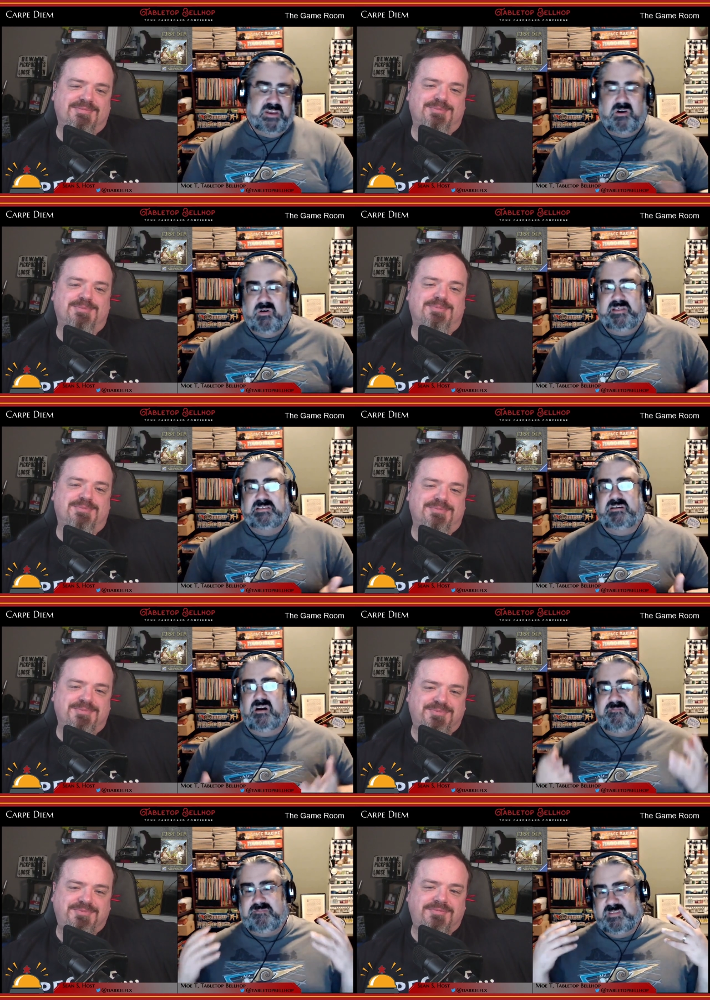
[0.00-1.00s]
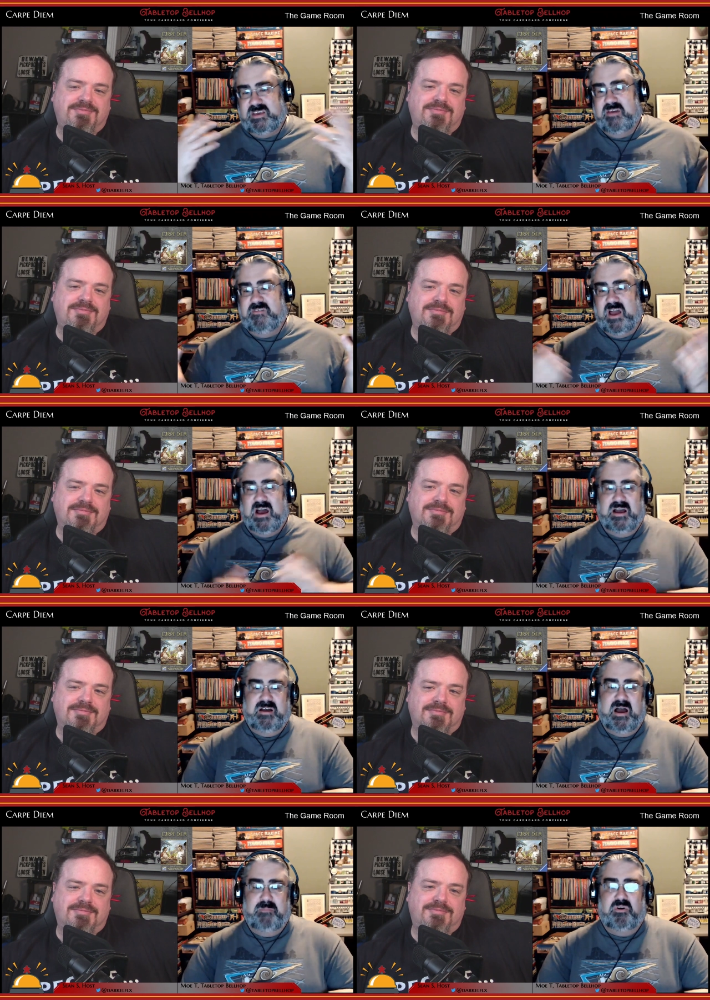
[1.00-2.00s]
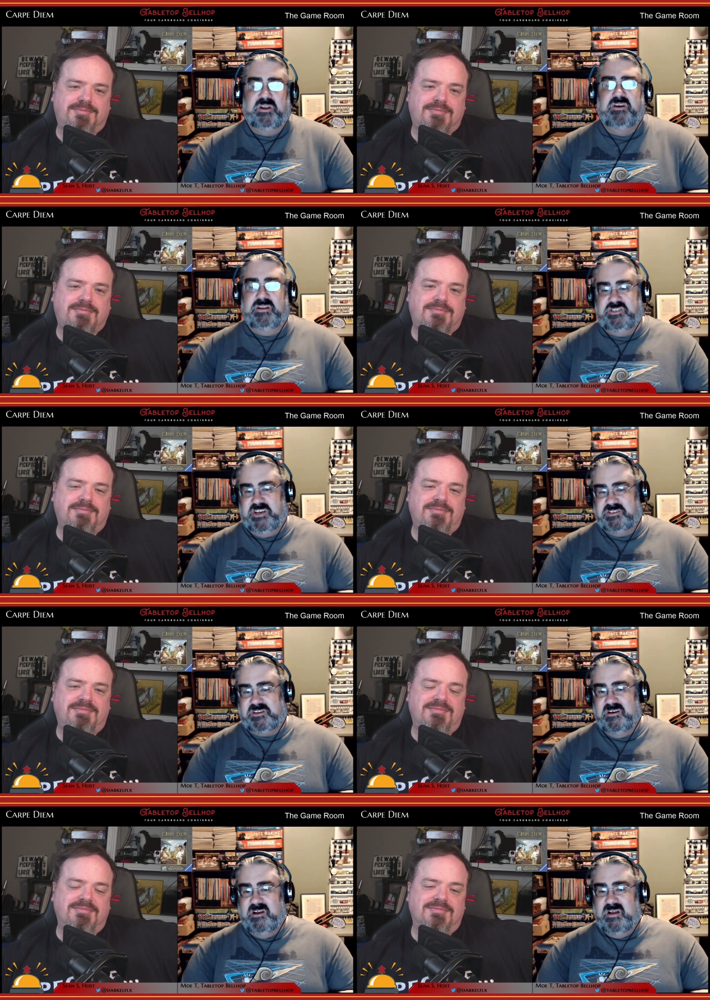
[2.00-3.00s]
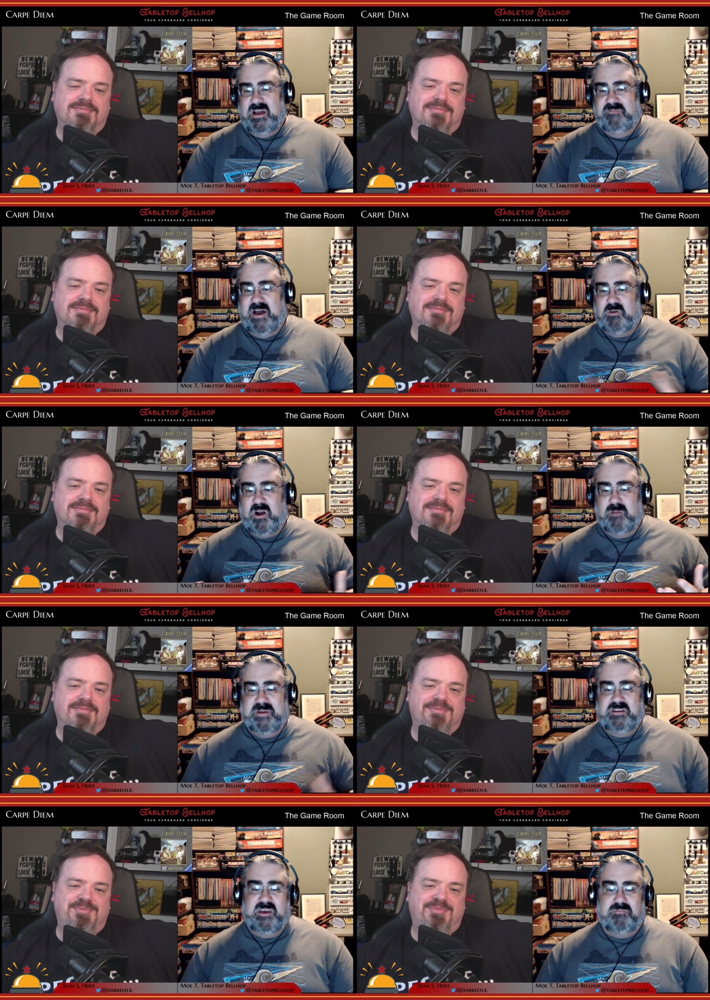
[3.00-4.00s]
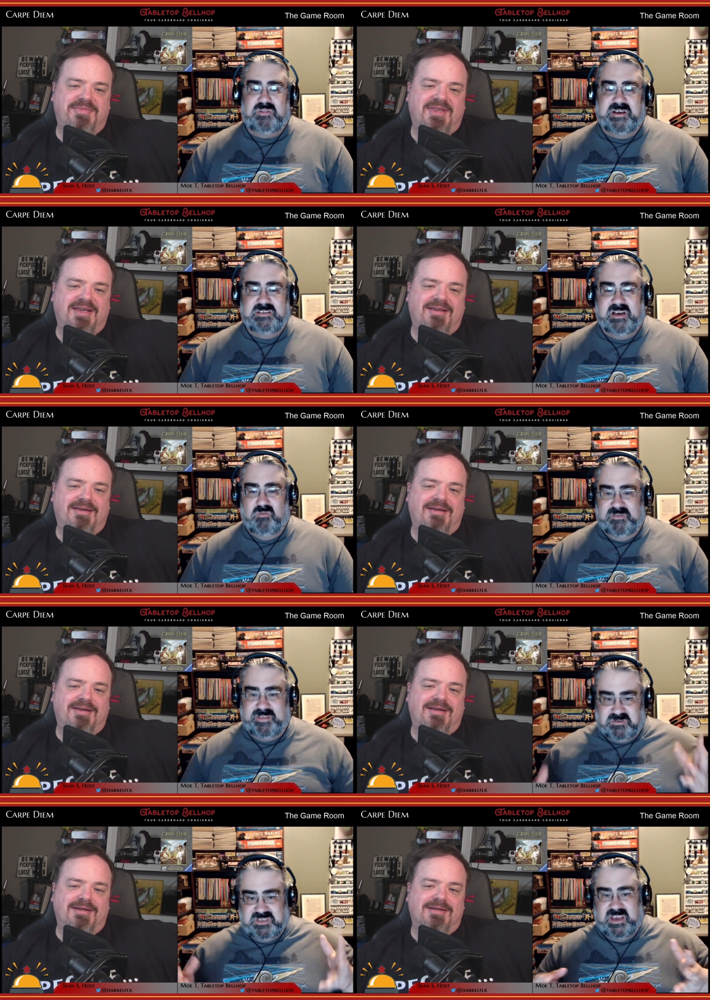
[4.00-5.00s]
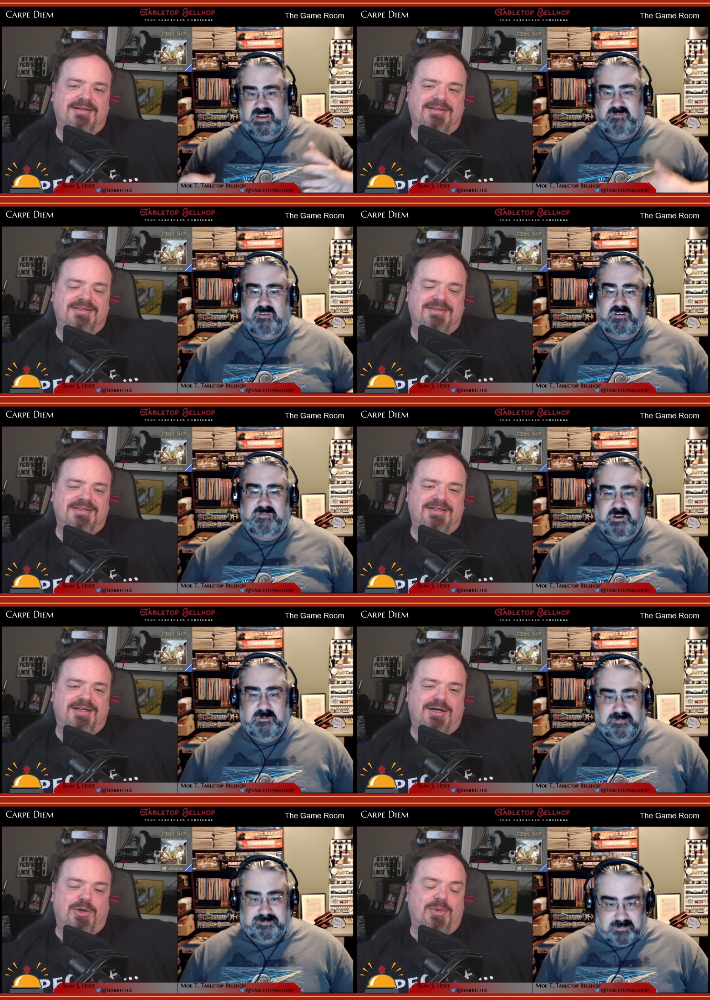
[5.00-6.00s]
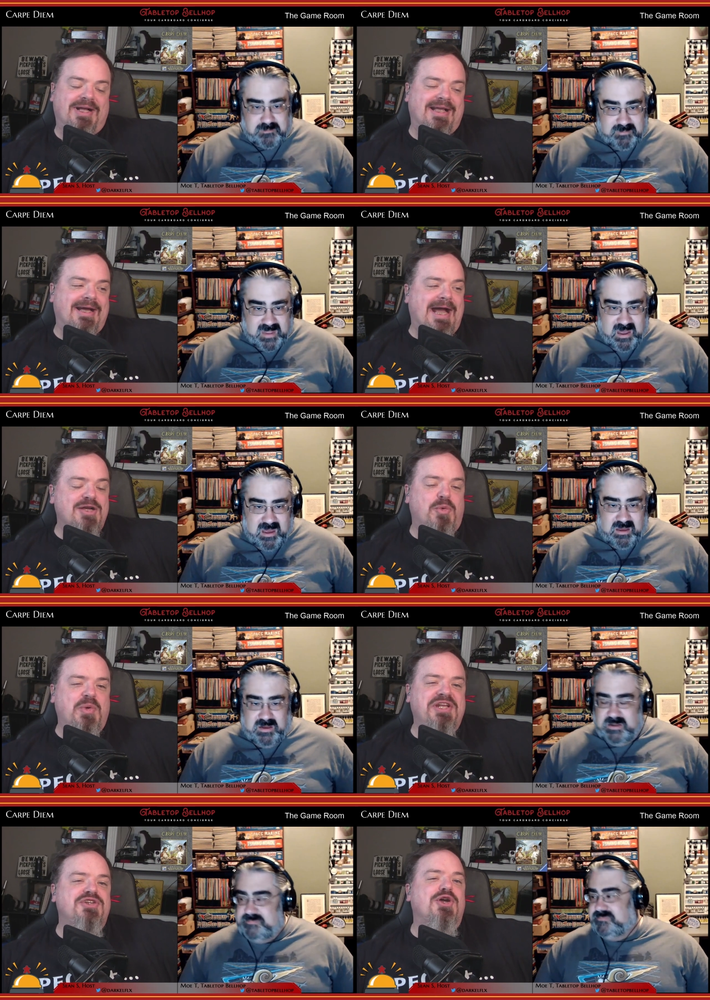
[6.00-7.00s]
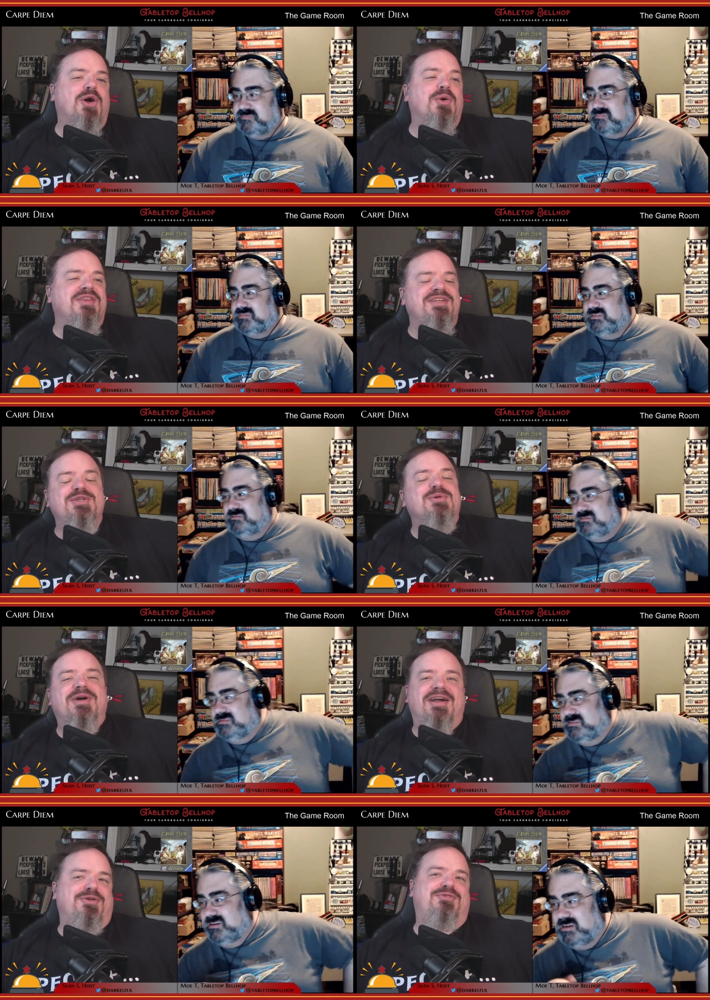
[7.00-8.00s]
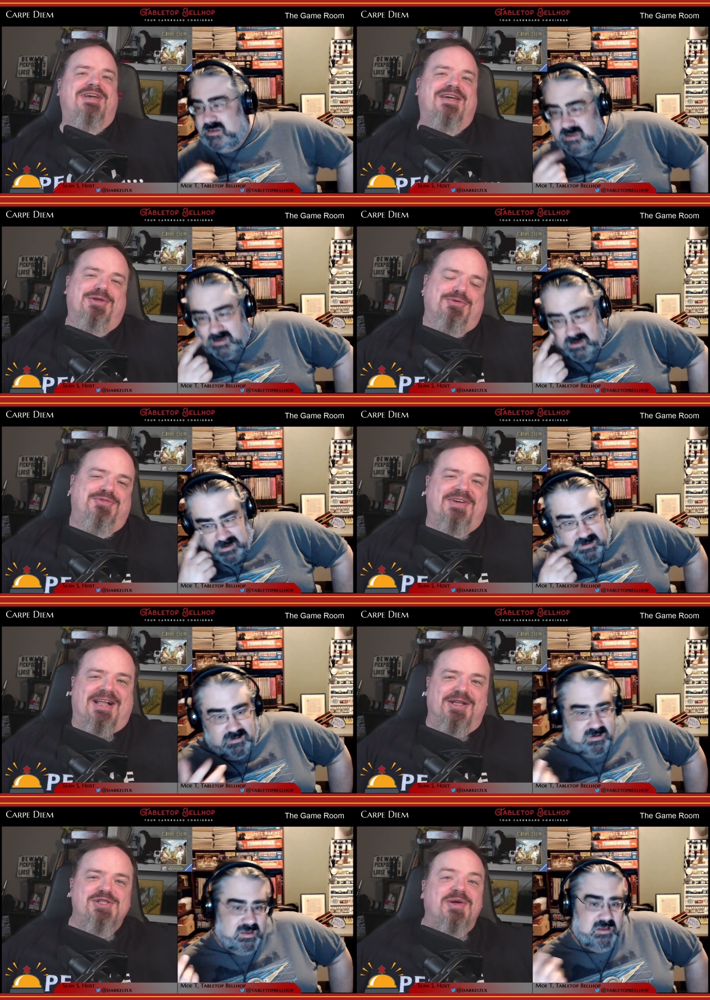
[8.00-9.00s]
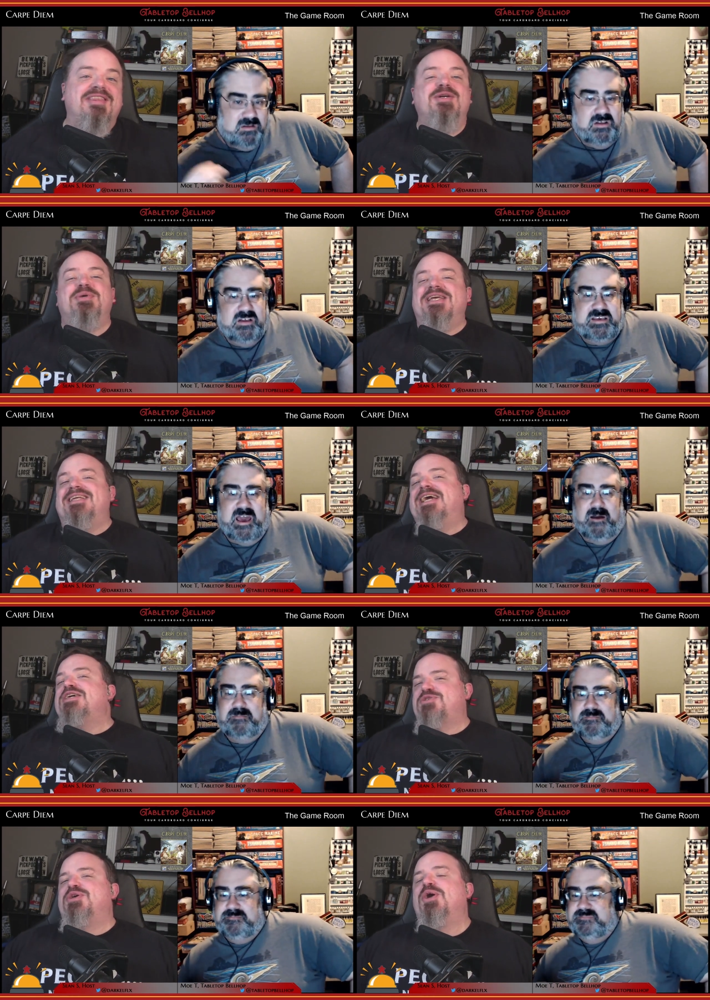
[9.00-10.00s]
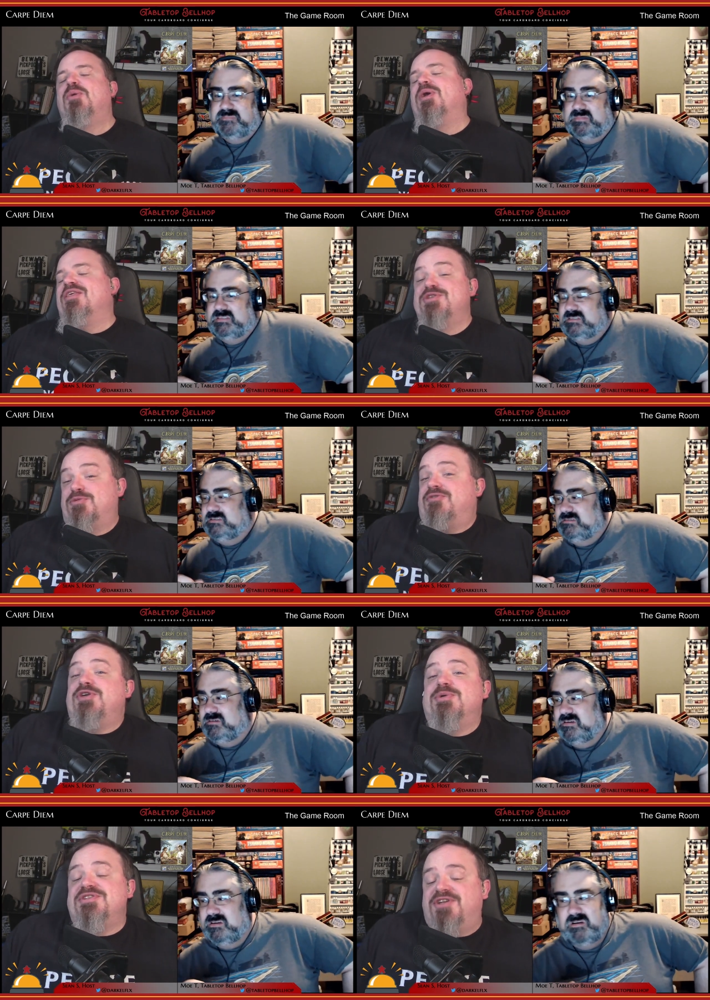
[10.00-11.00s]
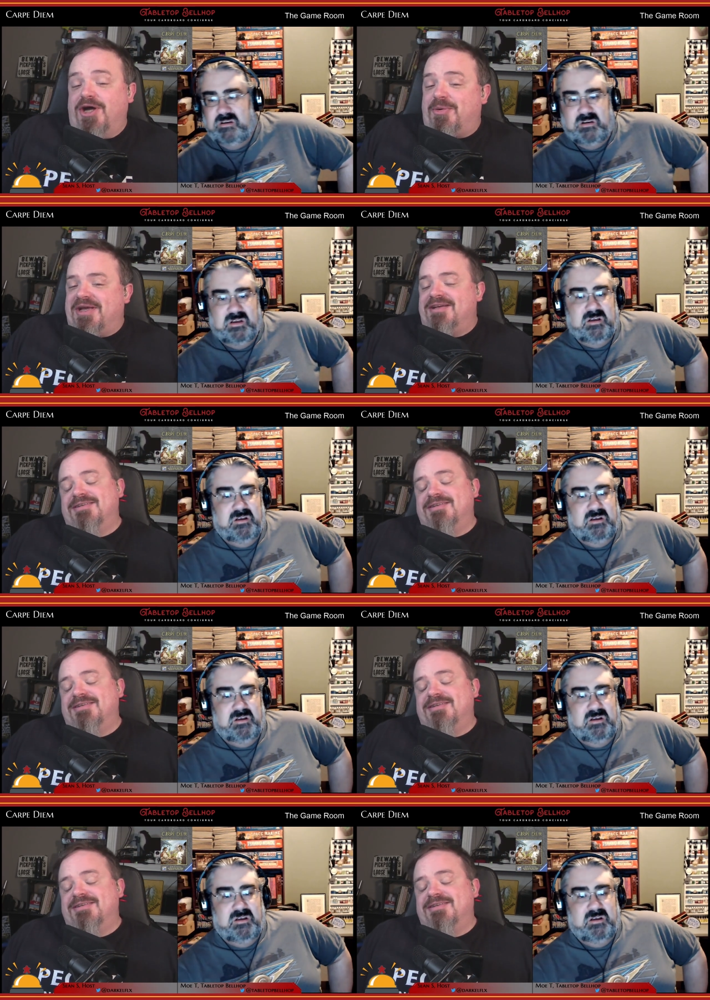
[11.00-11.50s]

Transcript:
Speaker 1: you know what? That's enough to give a pretty good gist of how Carpe Diem plays out without seeing it in front of you.
Speaker 2: Well, we know that you are a fan of Feld, so I think we can guess where this review is going,